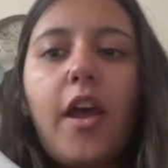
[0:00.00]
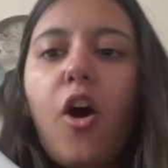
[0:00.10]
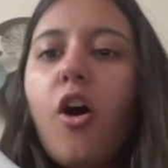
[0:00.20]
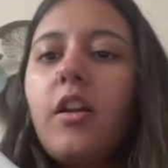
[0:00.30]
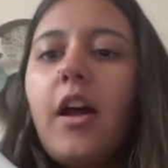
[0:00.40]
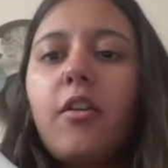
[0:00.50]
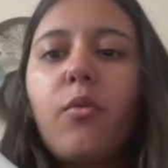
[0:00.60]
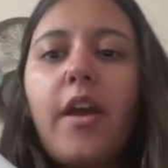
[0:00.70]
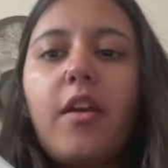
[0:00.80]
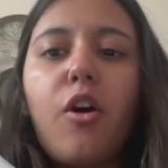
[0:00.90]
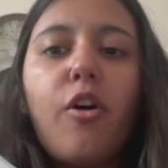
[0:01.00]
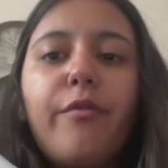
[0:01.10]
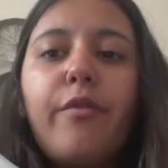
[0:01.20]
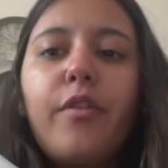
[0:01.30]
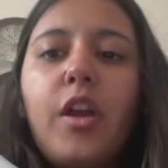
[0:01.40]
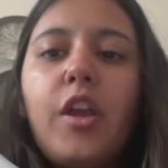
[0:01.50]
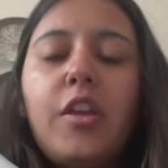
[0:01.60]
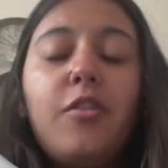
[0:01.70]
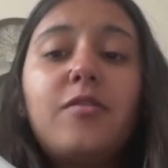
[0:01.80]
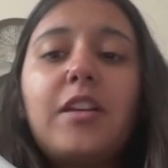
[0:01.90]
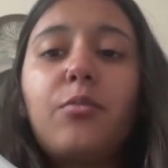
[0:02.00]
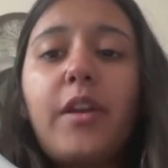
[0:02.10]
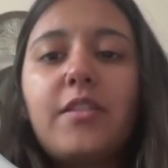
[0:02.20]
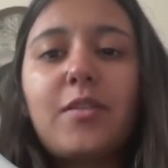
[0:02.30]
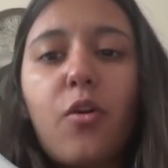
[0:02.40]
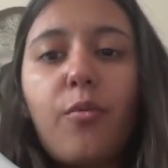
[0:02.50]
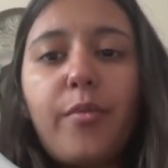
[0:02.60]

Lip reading: or ROI of using Gradescope.